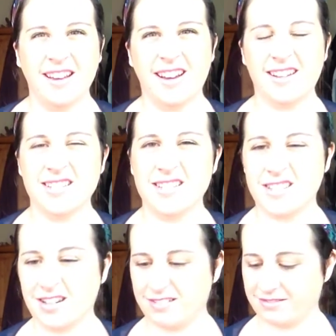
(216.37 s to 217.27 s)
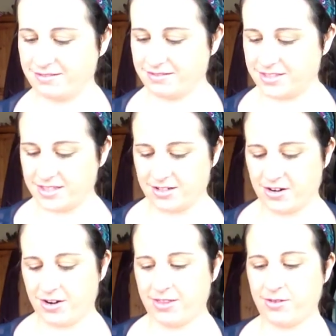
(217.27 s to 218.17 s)
I just didn't
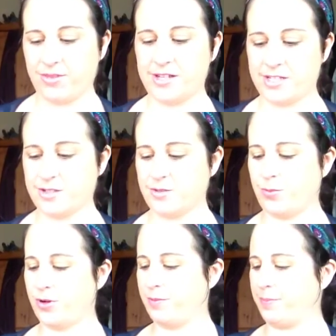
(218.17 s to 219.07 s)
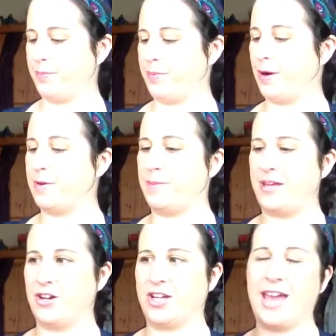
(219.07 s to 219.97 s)
know. I thought this would probably
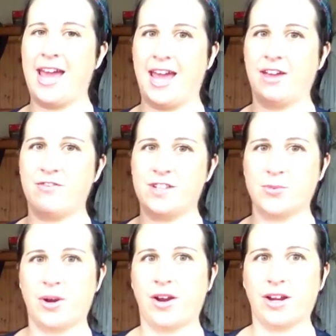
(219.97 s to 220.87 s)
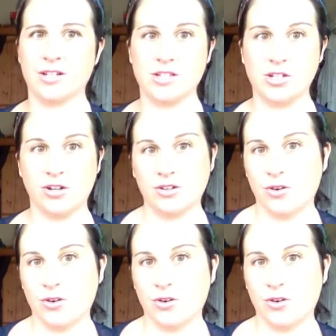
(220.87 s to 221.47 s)
be okay if he's wearing a suit.